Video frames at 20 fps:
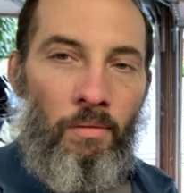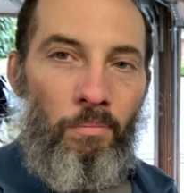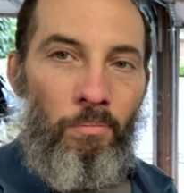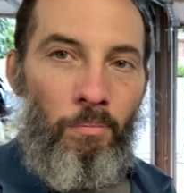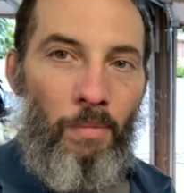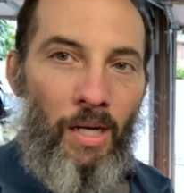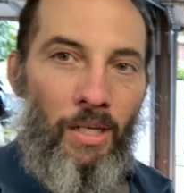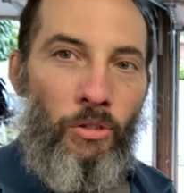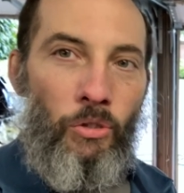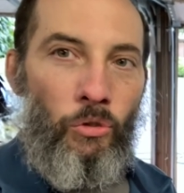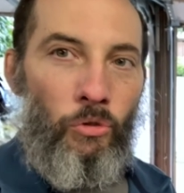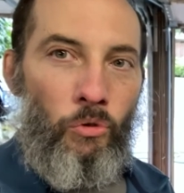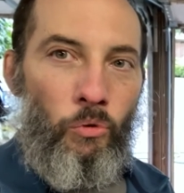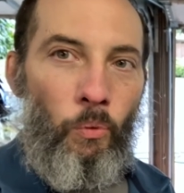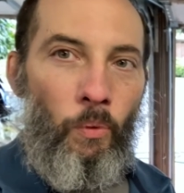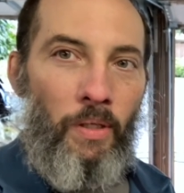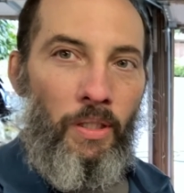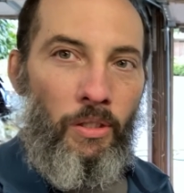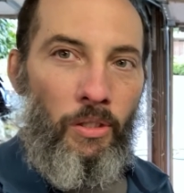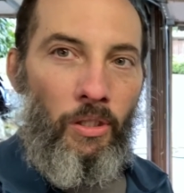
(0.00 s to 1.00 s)
Module
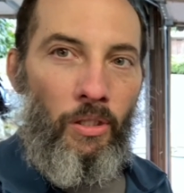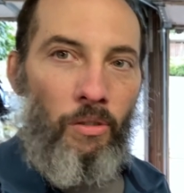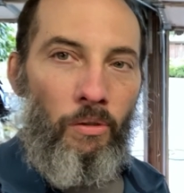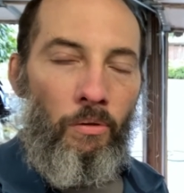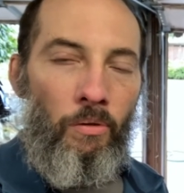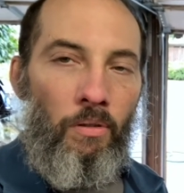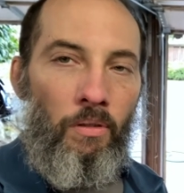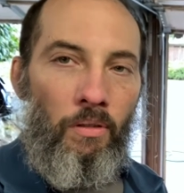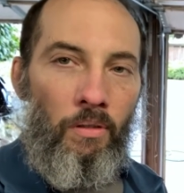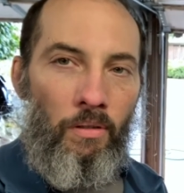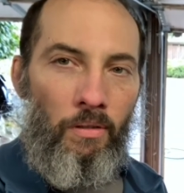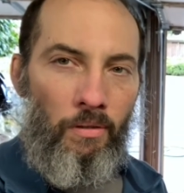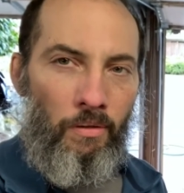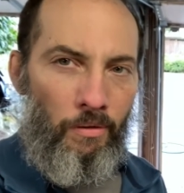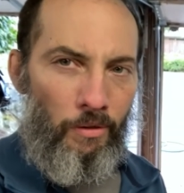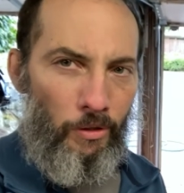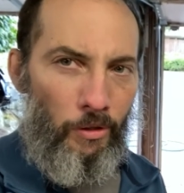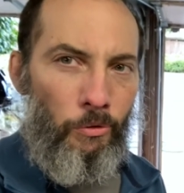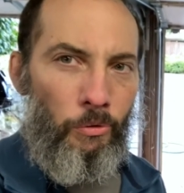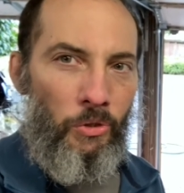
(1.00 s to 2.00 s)
22,
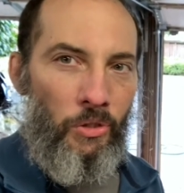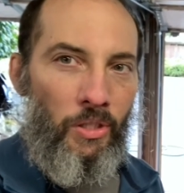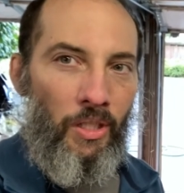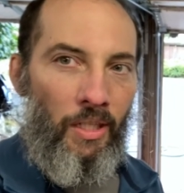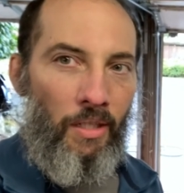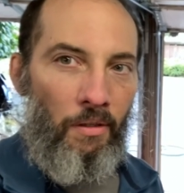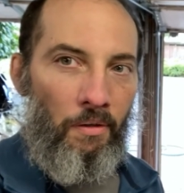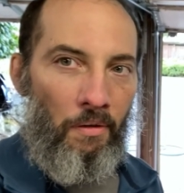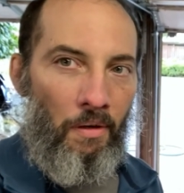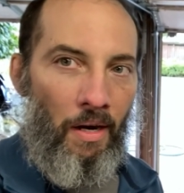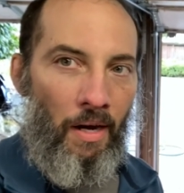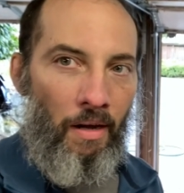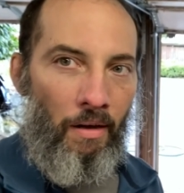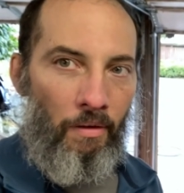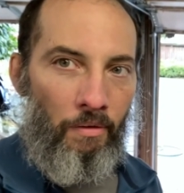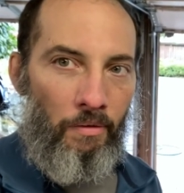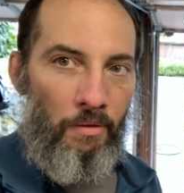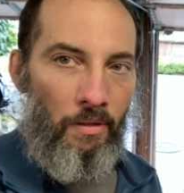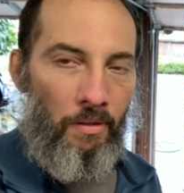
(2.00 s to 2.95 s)
you stick around.